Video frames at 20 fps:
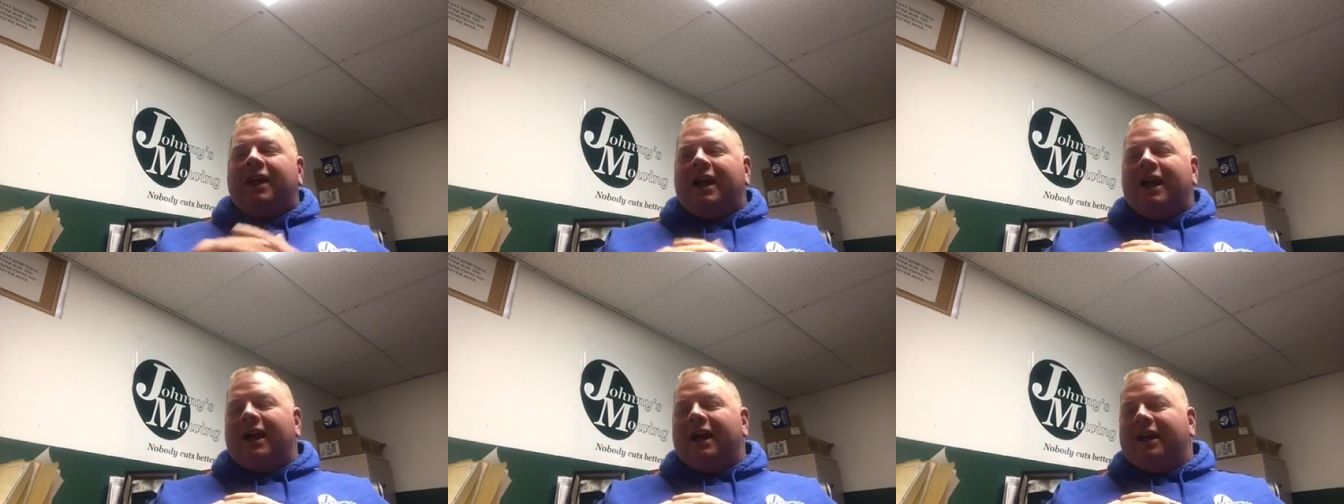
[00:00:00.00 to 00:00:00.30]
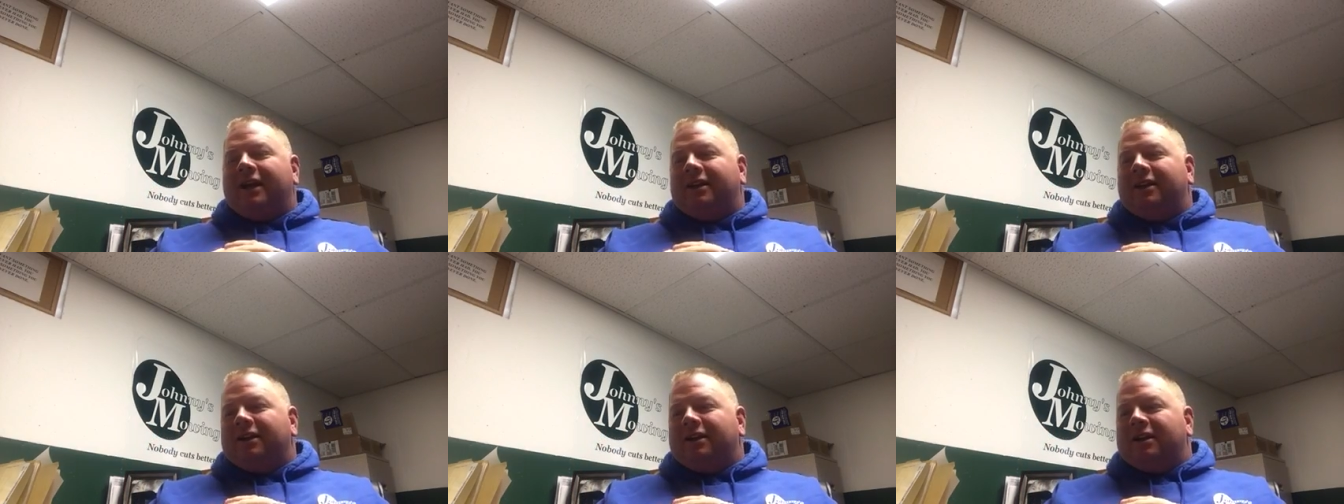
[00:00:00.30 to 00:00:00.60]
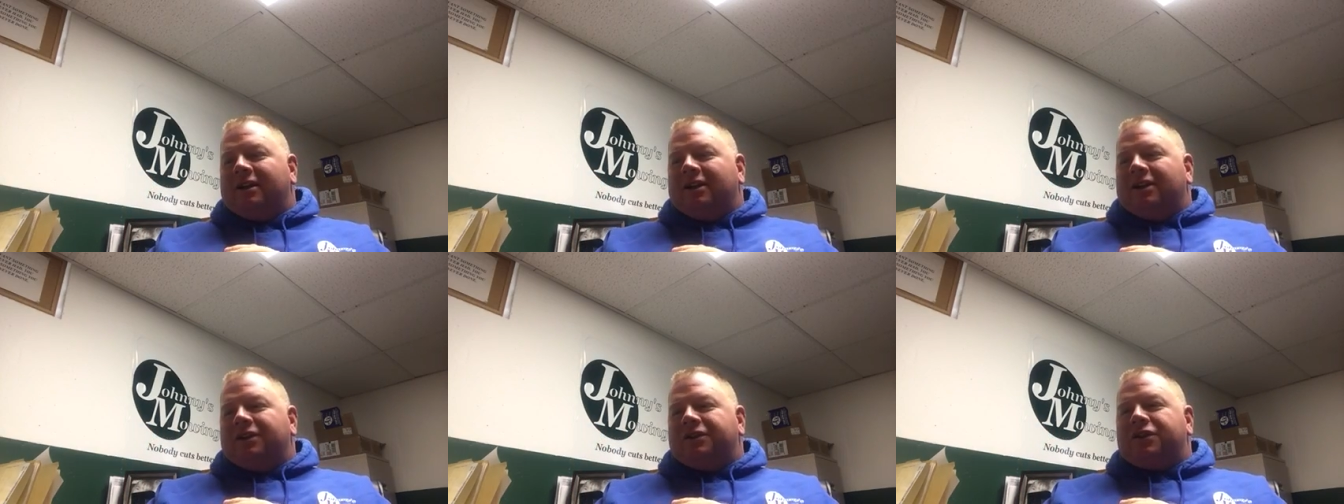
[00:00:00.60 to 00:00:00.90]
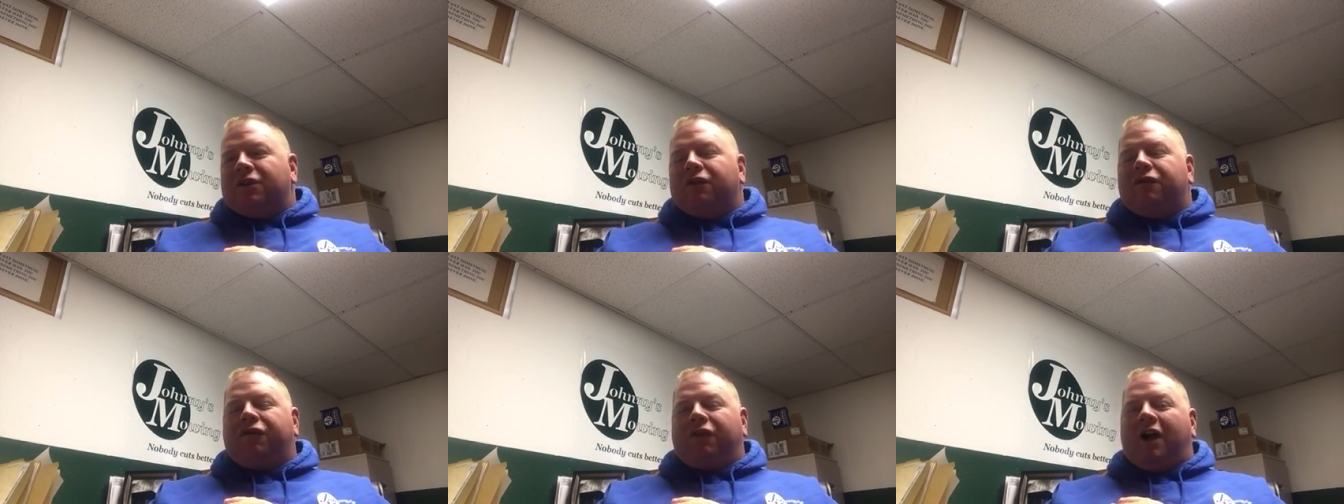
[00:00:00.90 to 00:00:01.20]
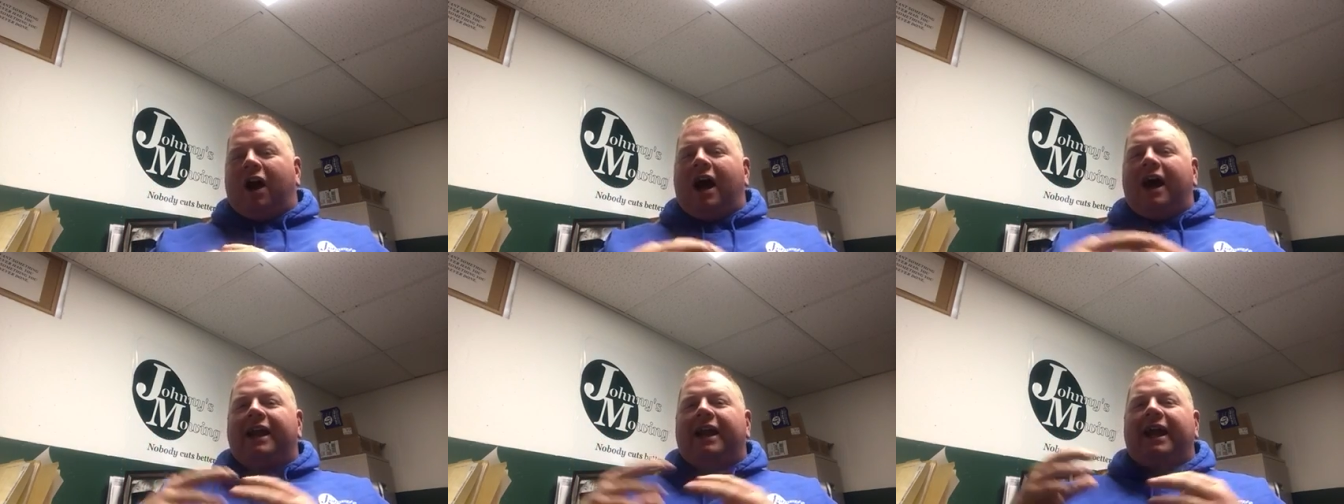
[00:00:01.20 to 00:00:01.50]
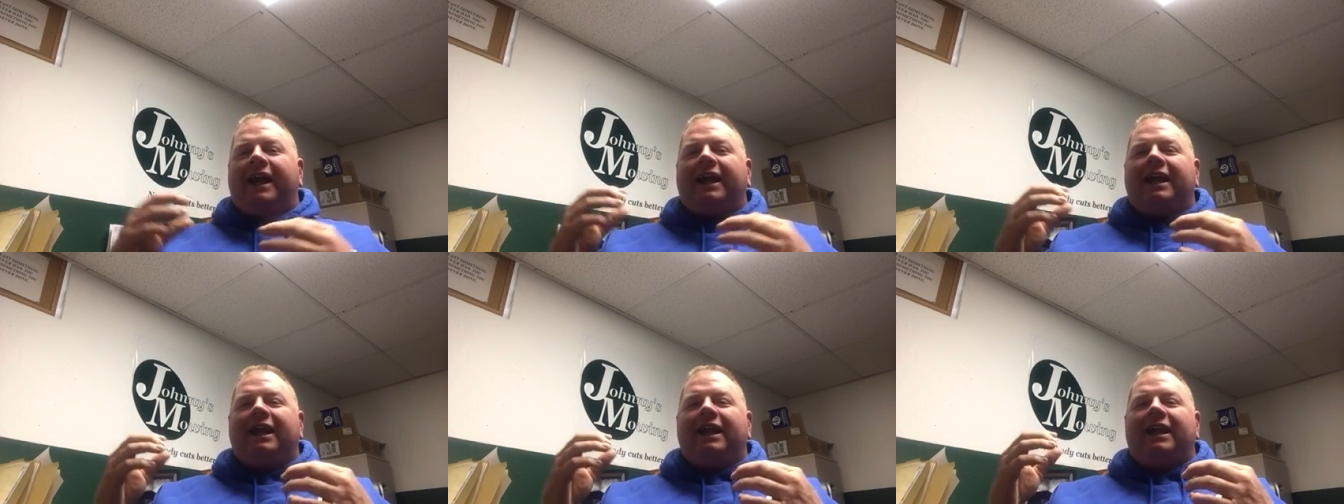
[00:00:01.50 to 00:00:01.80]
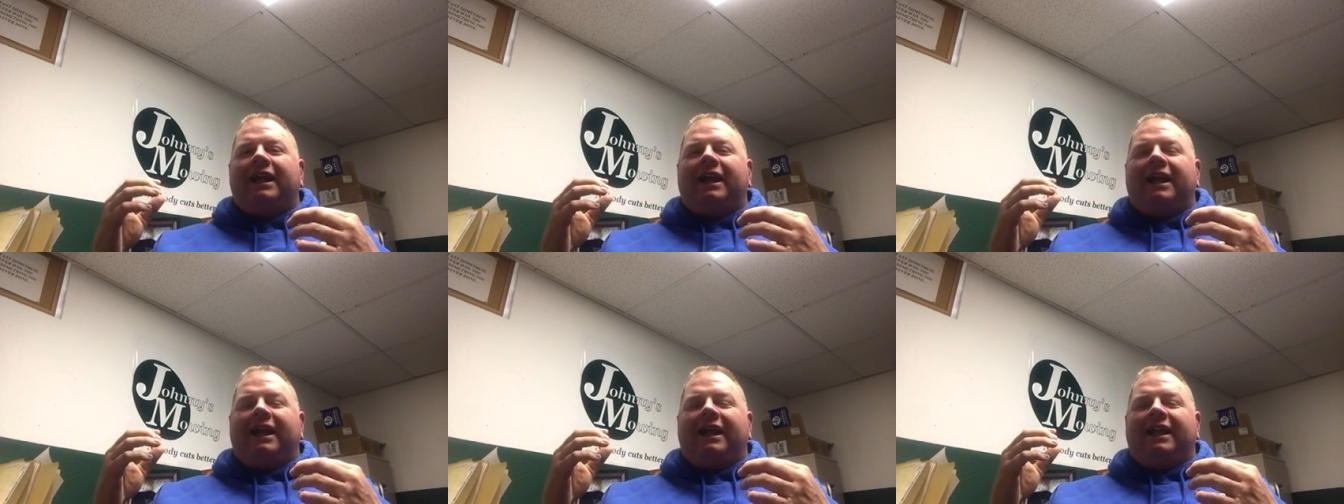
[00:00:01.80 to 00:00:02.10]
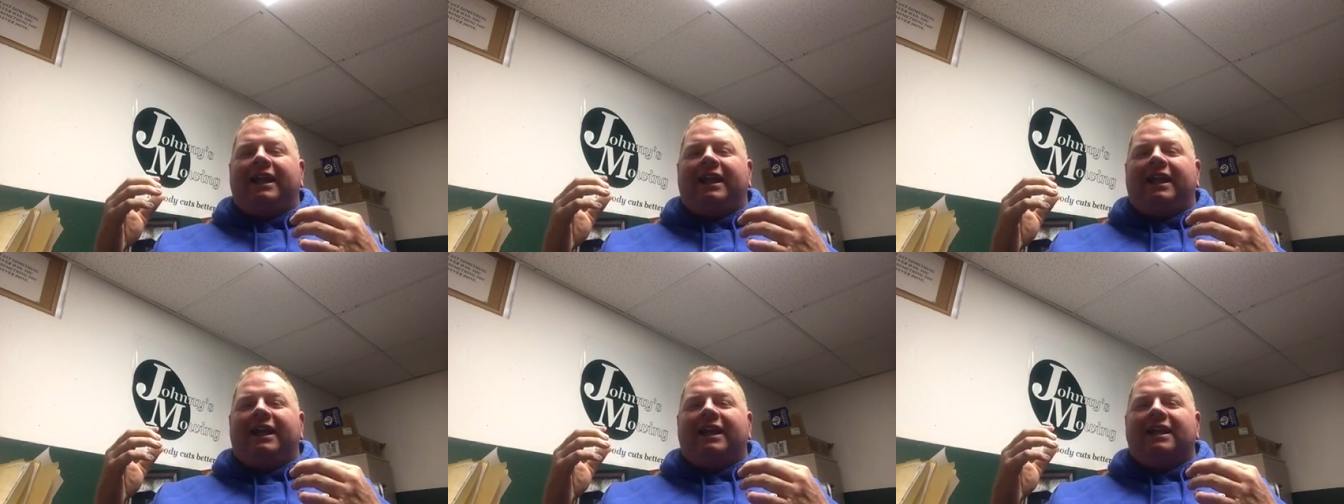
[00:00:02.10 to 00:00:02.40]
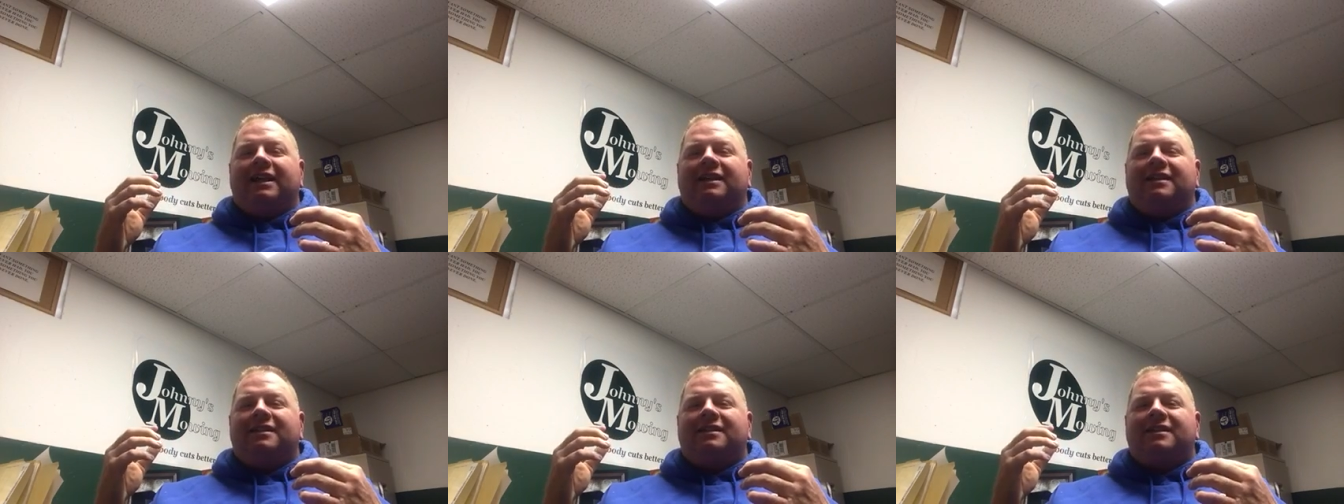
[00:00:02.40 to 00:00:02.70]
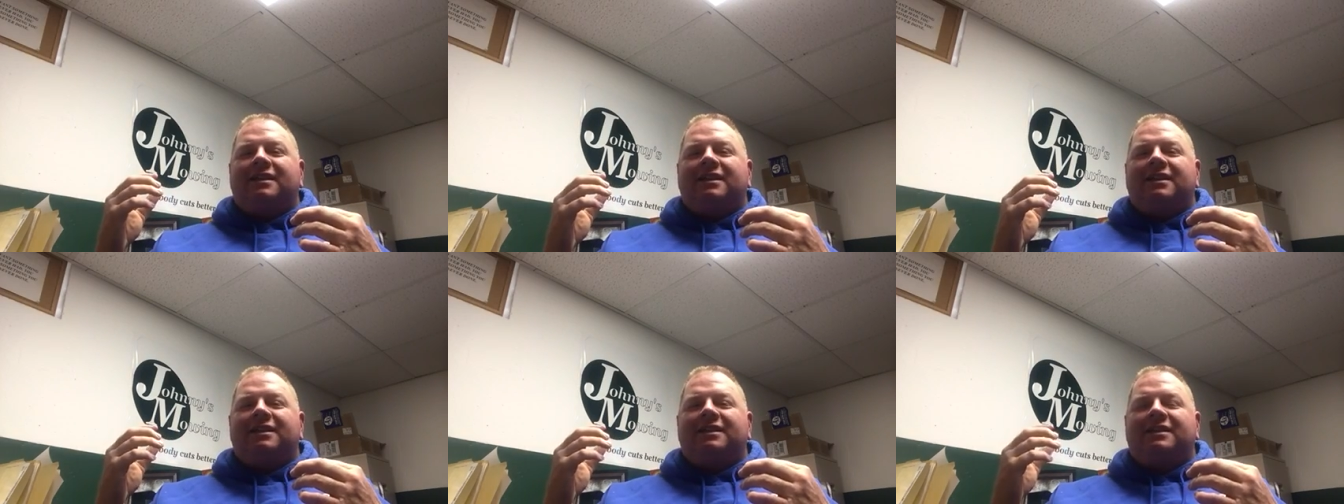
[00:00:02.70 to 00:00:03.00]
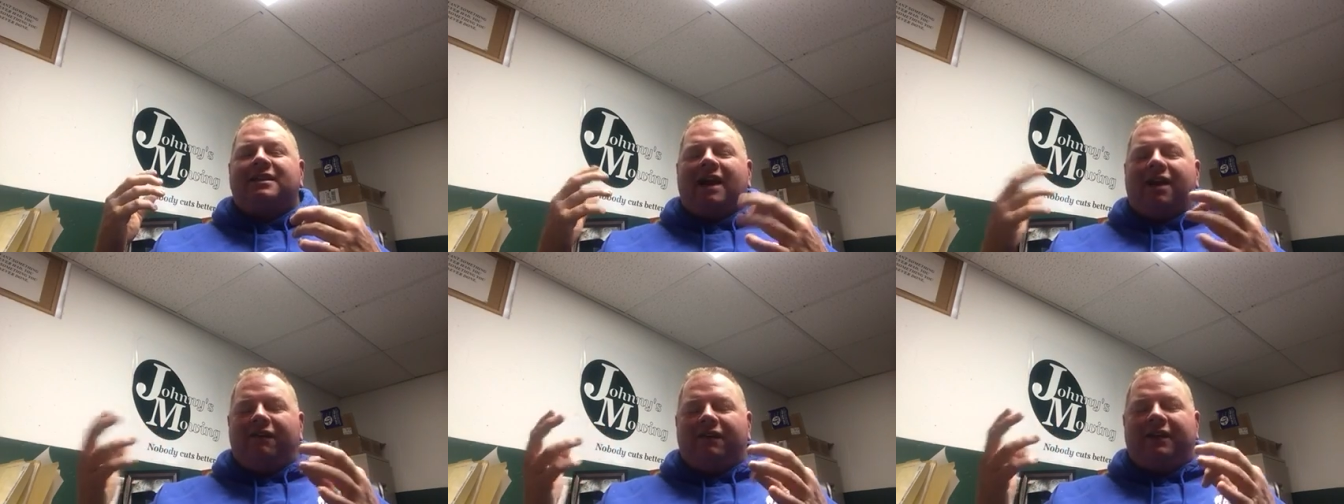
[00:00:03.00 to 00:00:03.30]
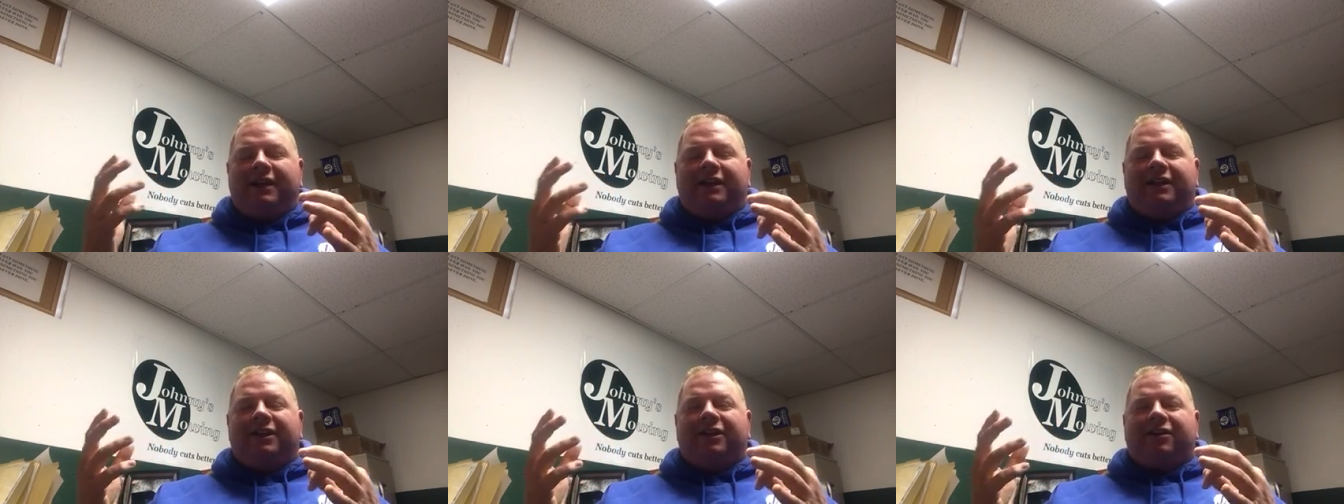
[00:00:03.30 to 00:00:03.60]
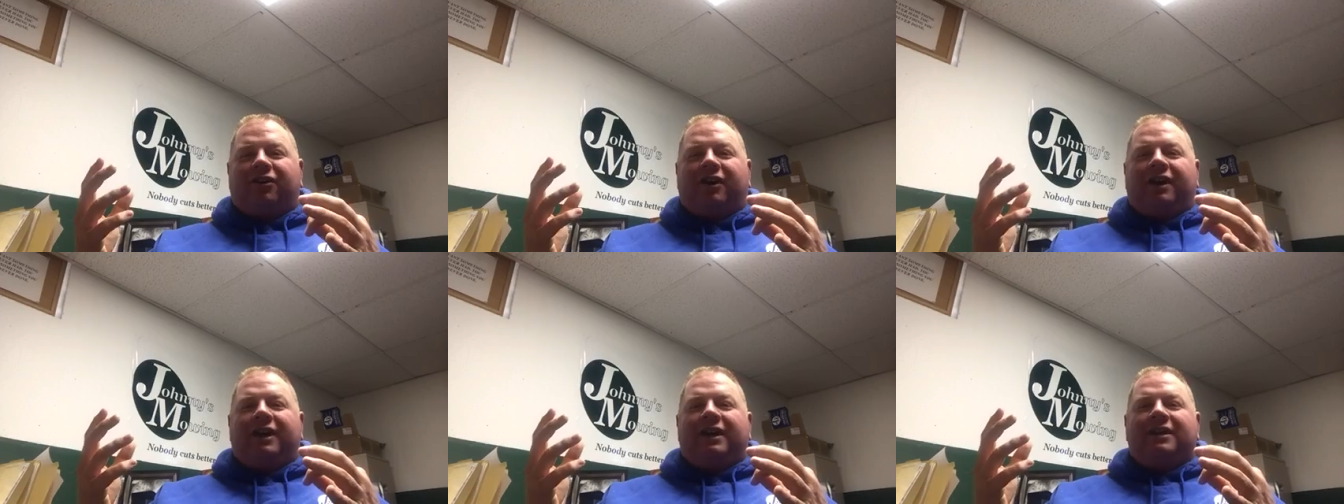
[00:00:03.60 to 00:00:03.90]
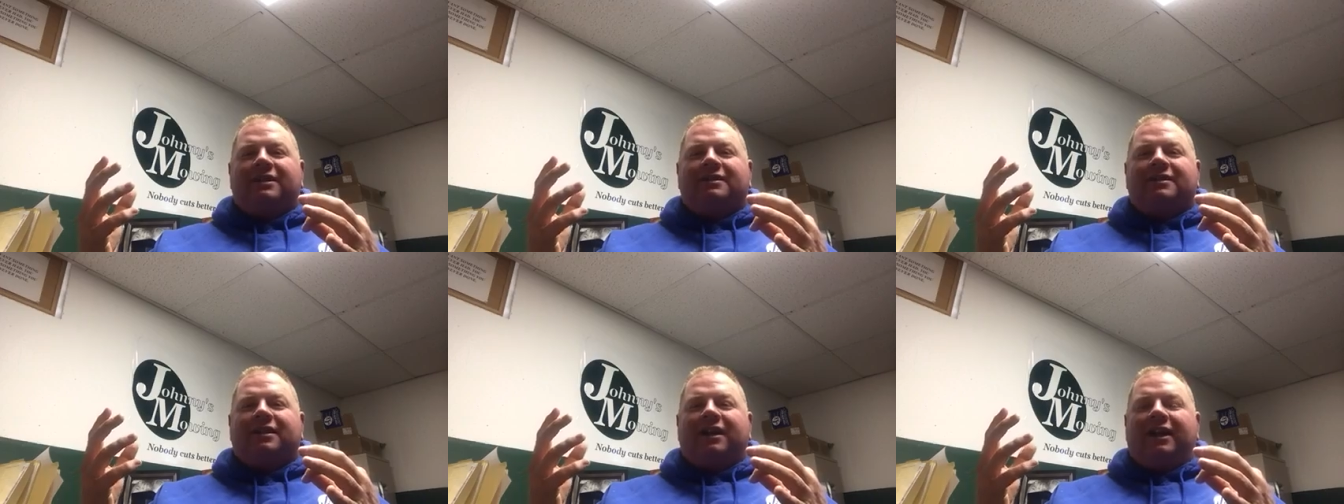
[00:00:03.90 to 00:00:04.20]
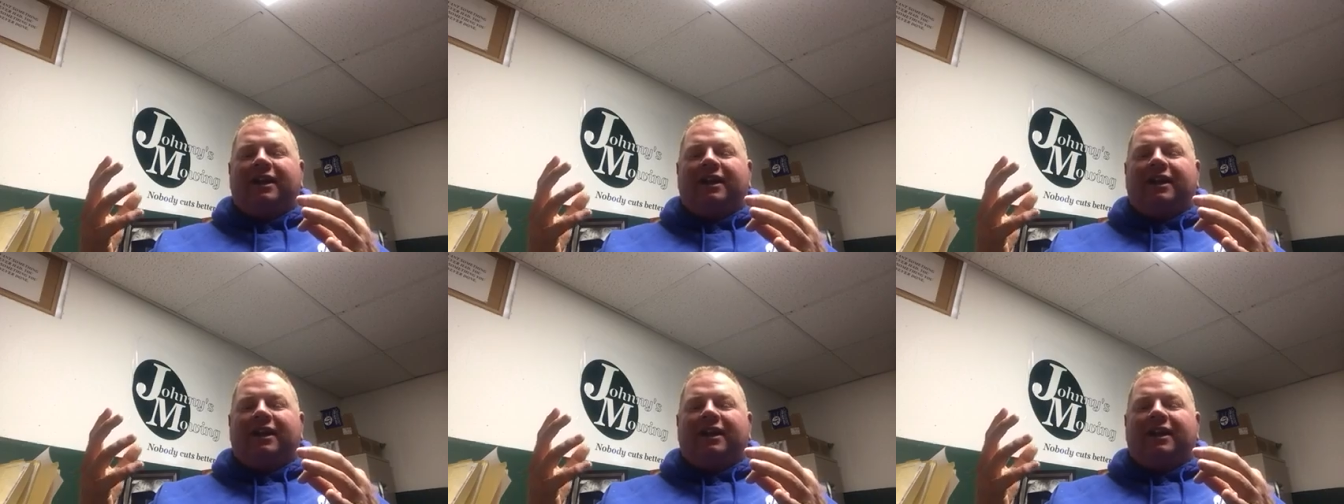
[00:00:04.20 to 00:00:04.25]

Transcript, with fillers: And so Friday, it is 70 degrees.